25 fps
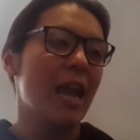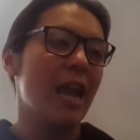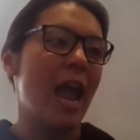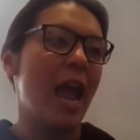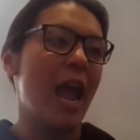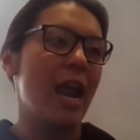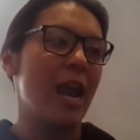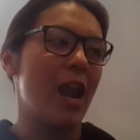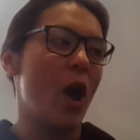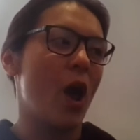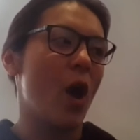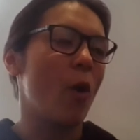
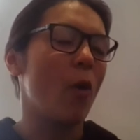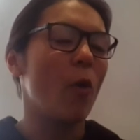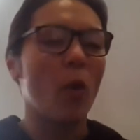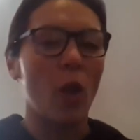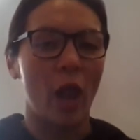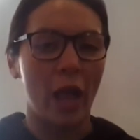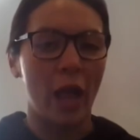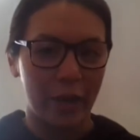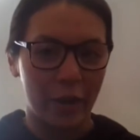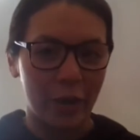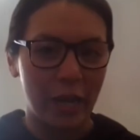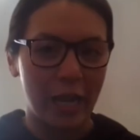And all
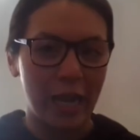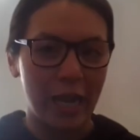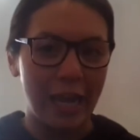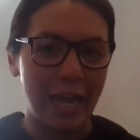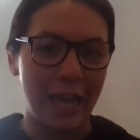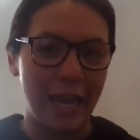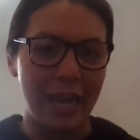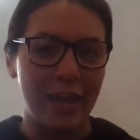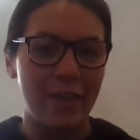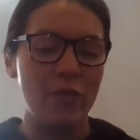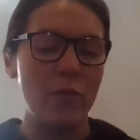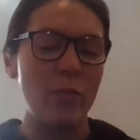I could
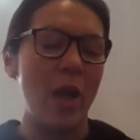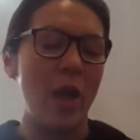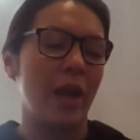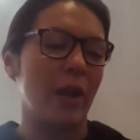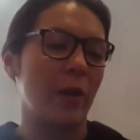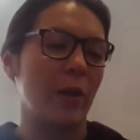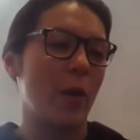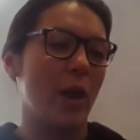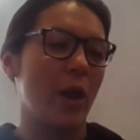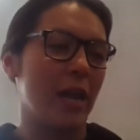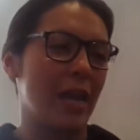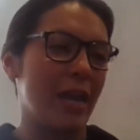hear in the back
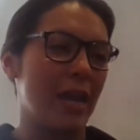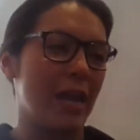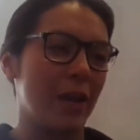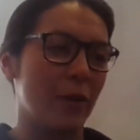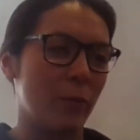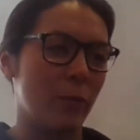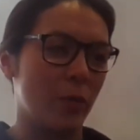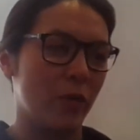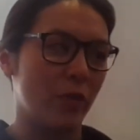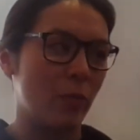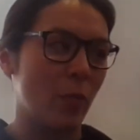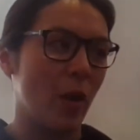of my head
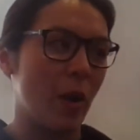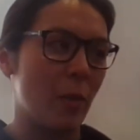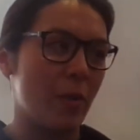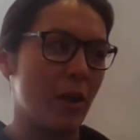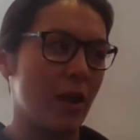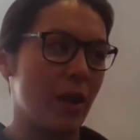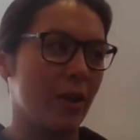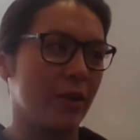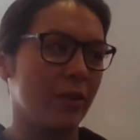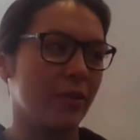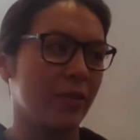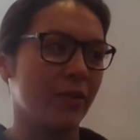was my
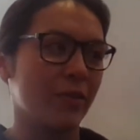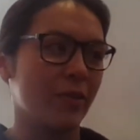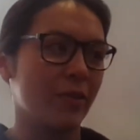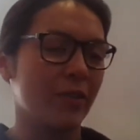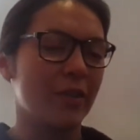parents